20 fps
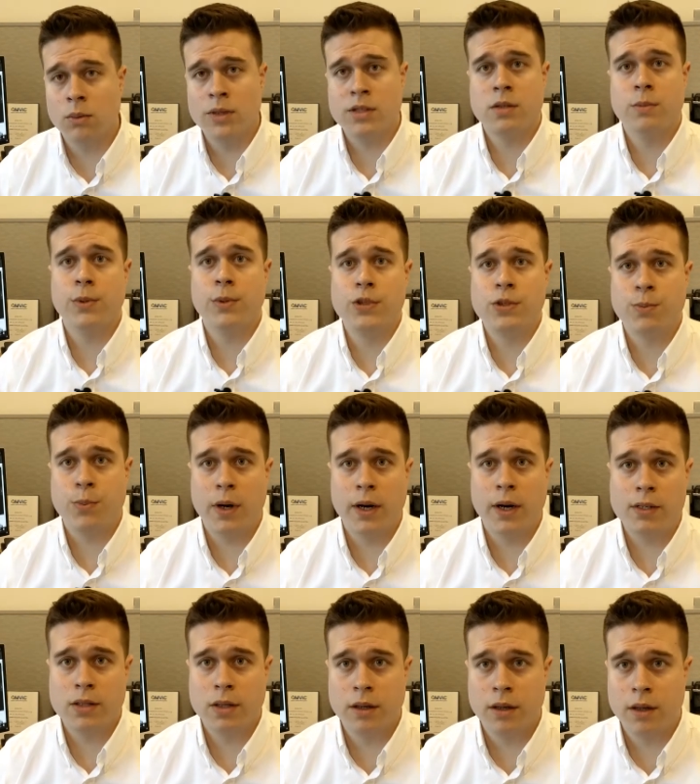What's the best
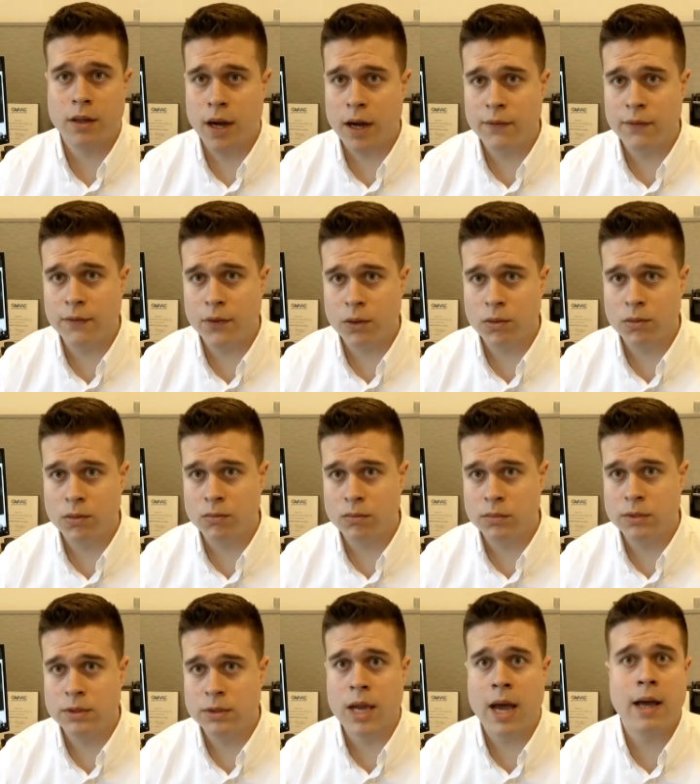price on an
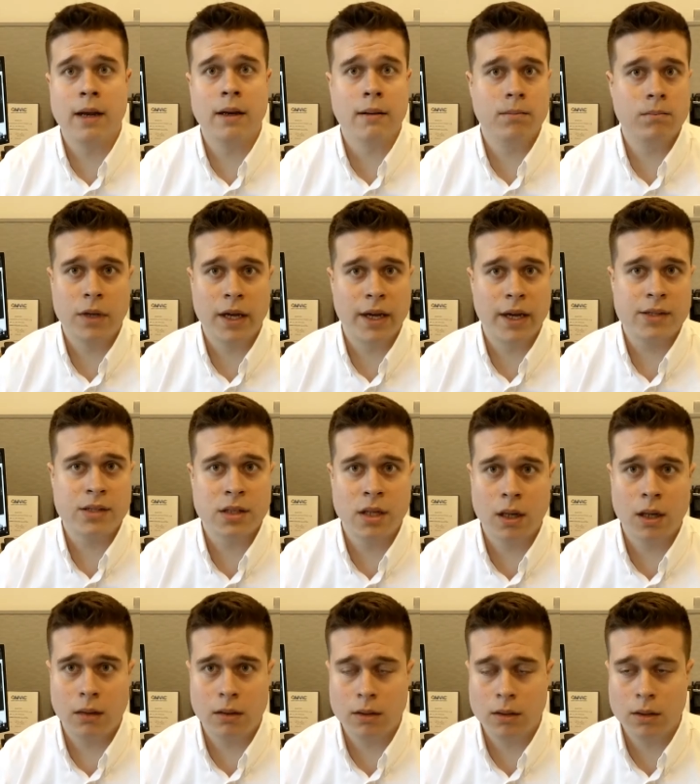iPhone 10
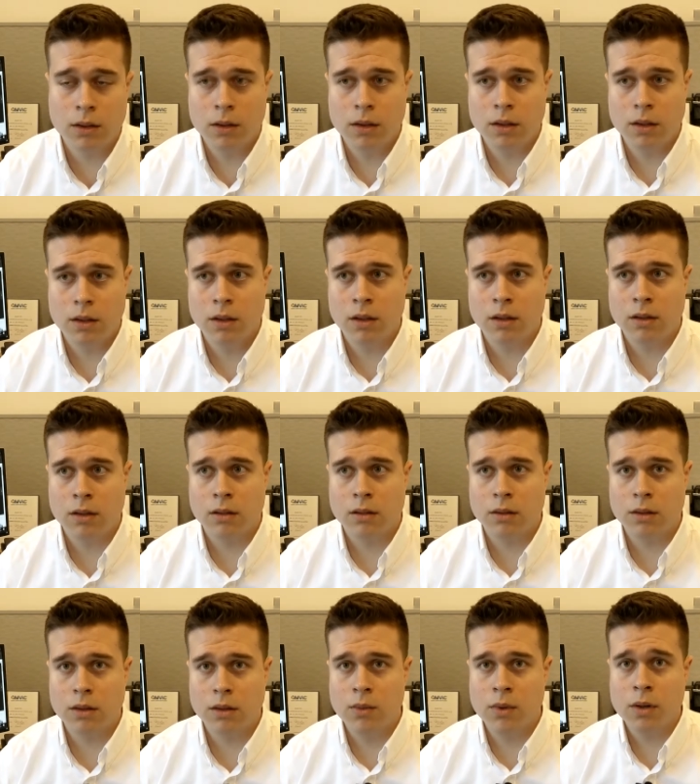XL?
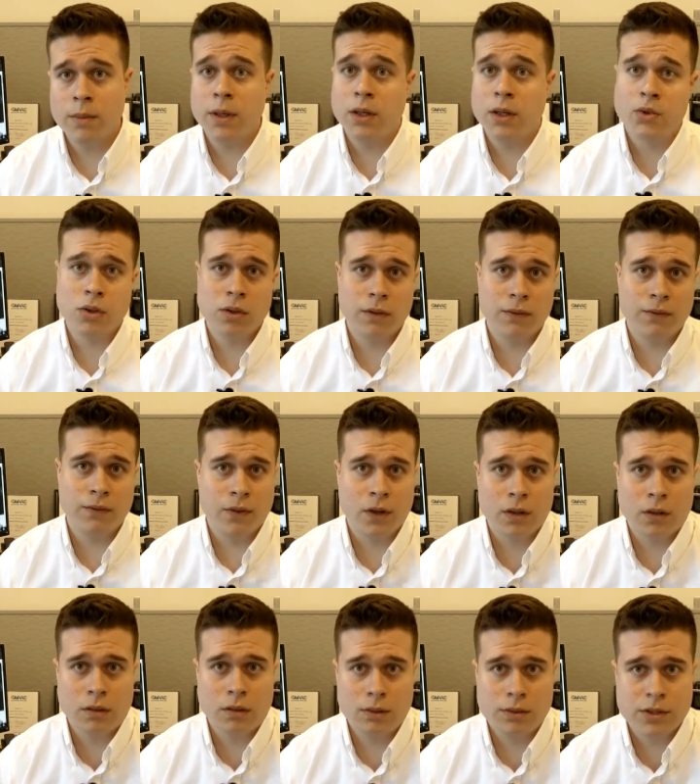You want to make sure the
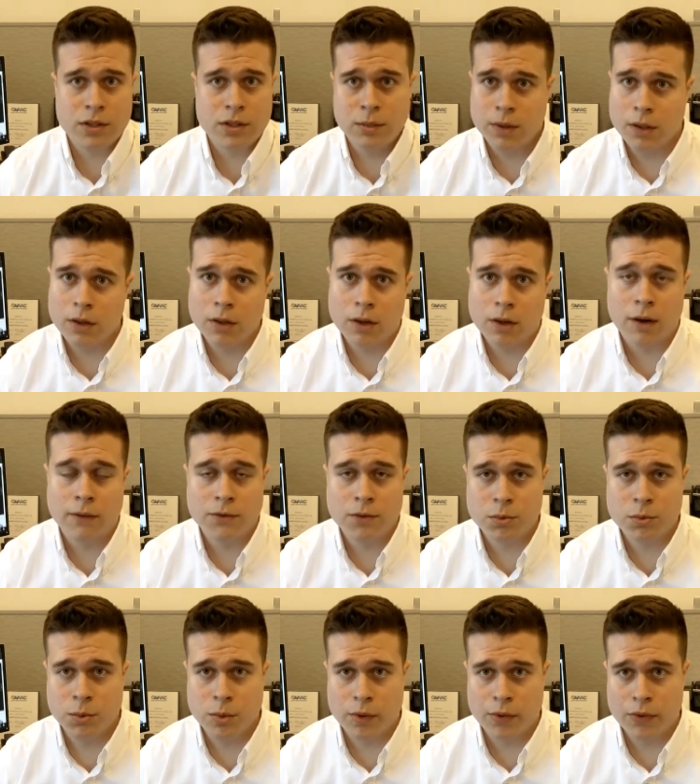phone is something you're
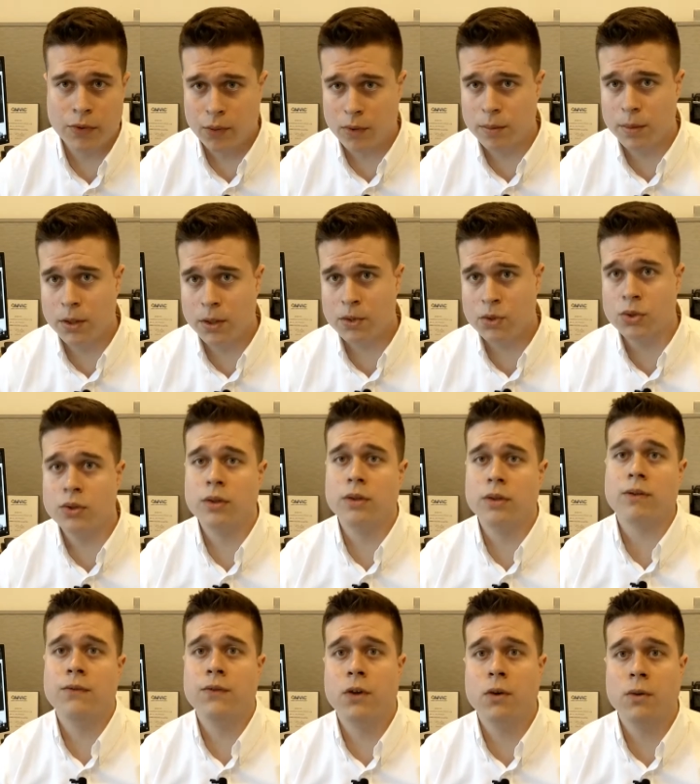comfortable with. You want to make sure
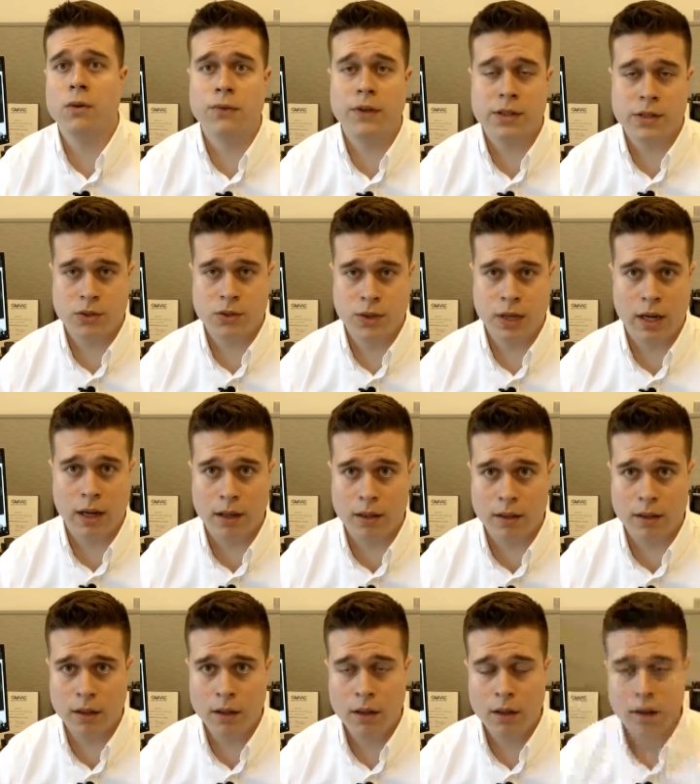that the phone fits your
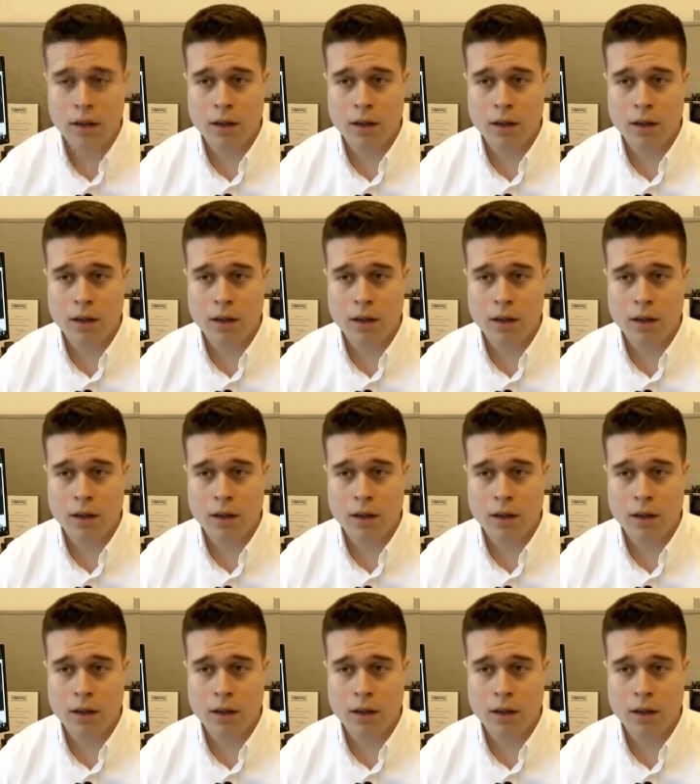hand.